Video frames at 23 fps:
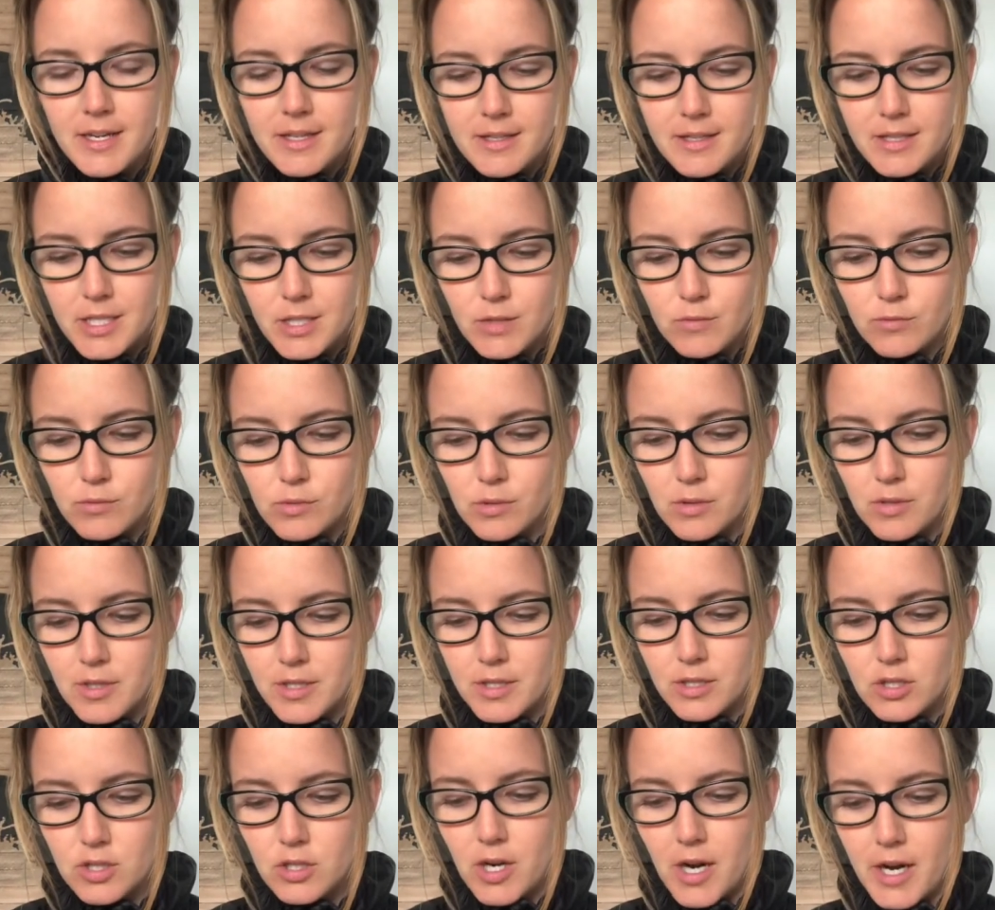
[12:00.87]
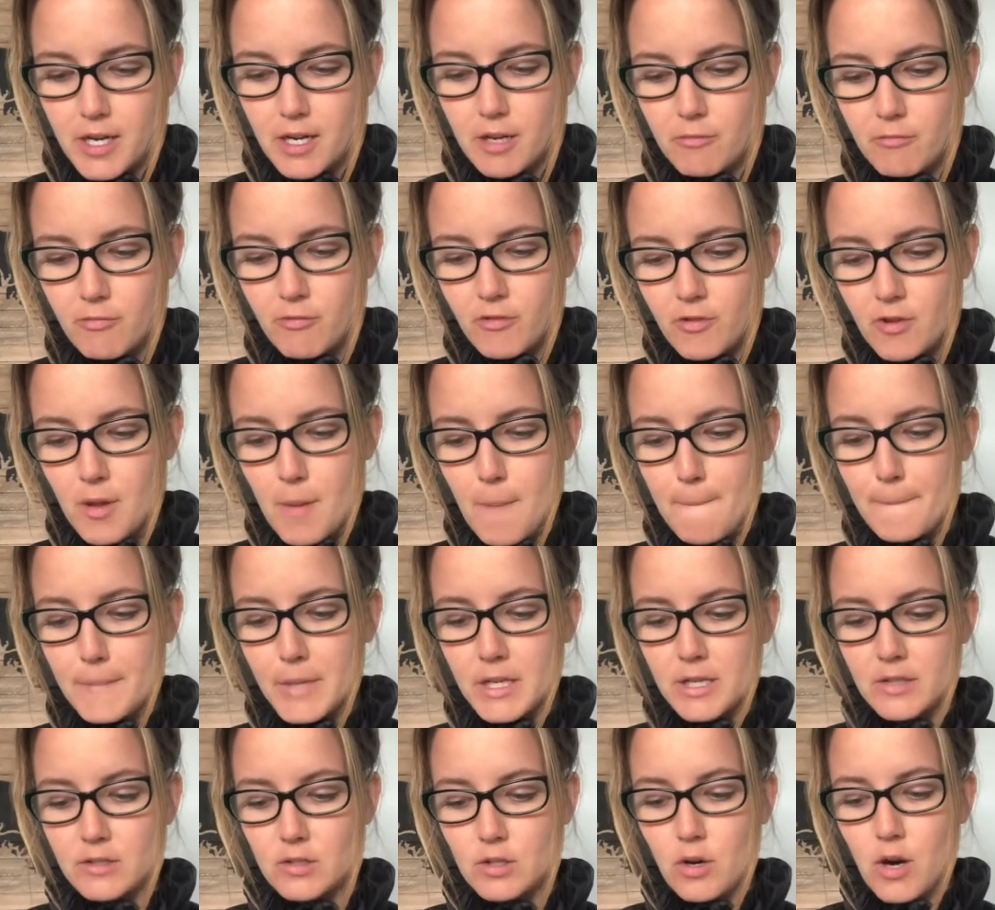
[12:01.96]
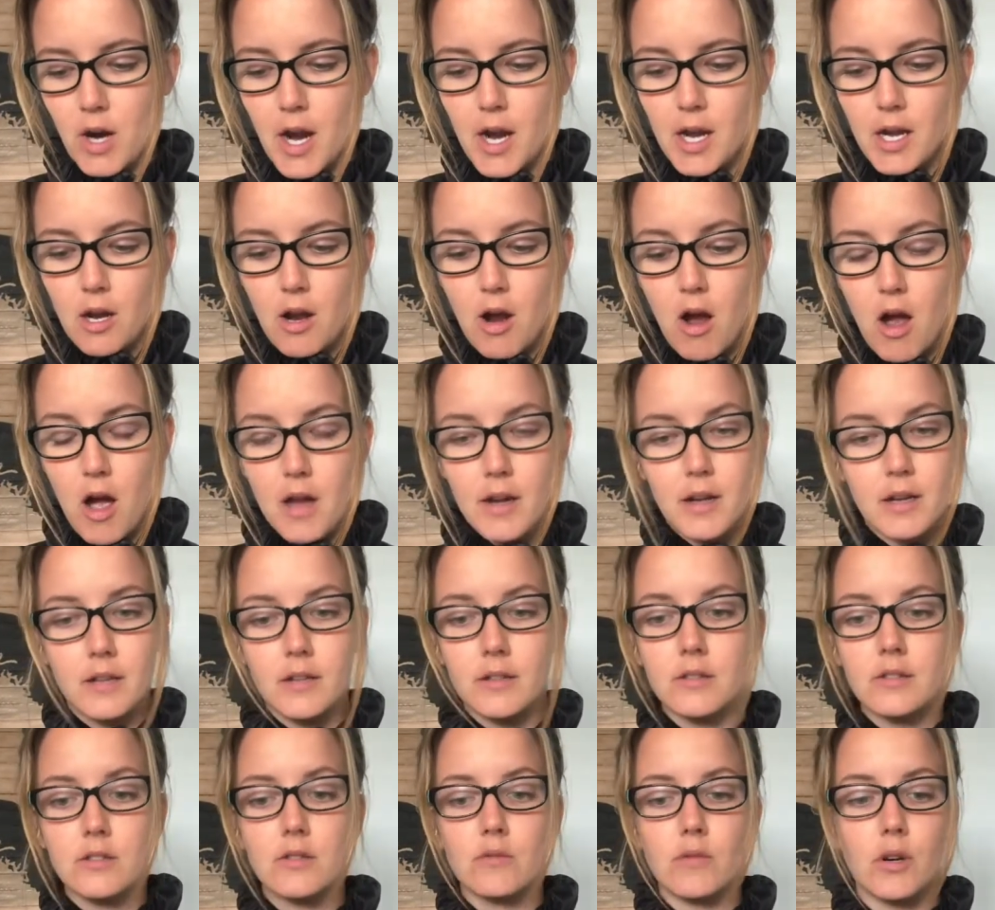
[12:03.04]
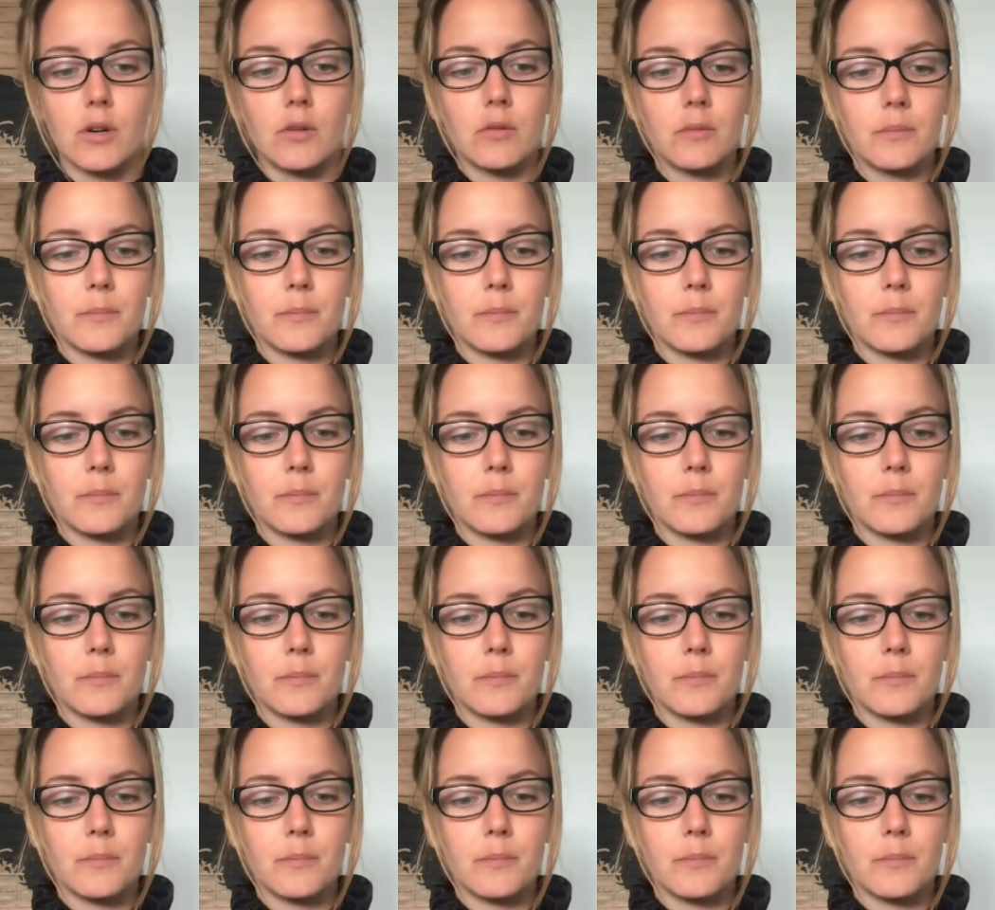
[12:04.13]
he roared in triumph, but his cry caught in his throat.